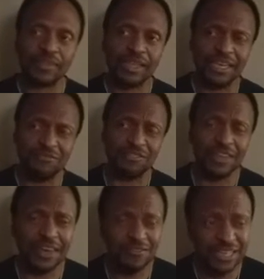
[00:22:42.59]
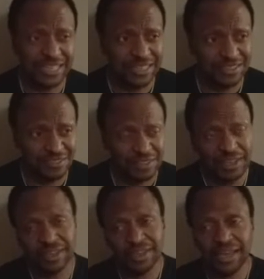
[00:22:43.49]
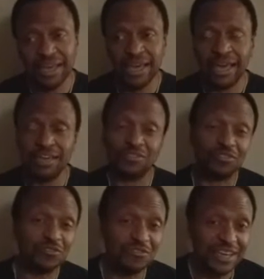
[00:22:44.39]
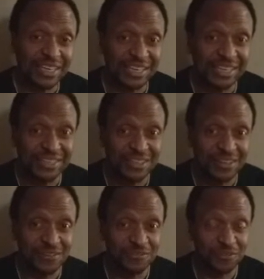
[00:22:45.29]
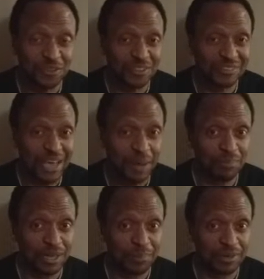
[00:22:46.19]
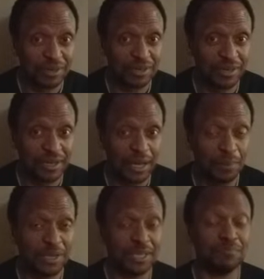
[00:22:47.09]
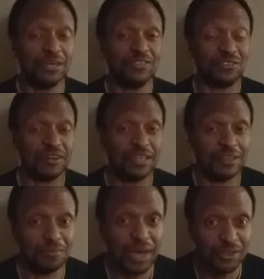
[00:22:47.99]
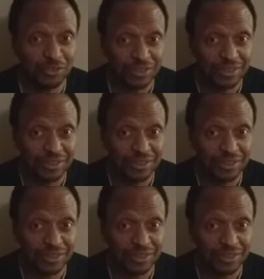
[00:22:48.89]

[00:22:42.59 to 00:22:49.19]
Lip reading: If there is a 3 for the top number, how many beats are in the measure?